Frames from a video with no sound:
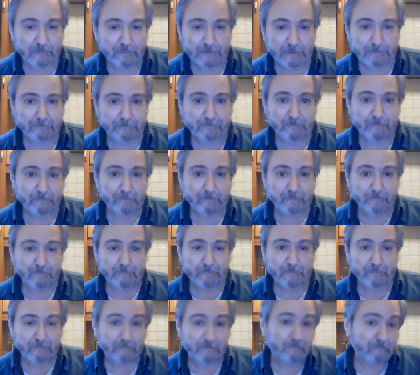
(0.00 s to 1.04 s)
Right?
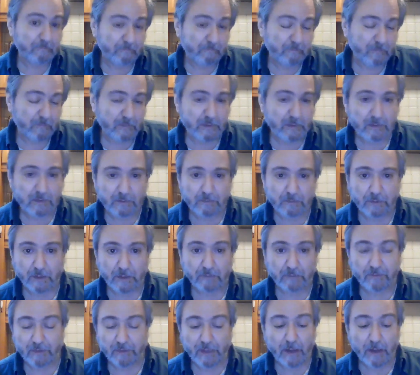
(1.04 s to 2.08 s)

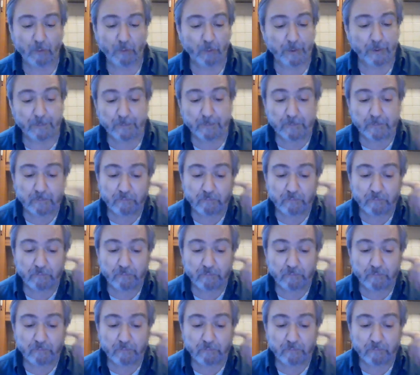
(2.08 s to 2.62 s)
Think of it that way.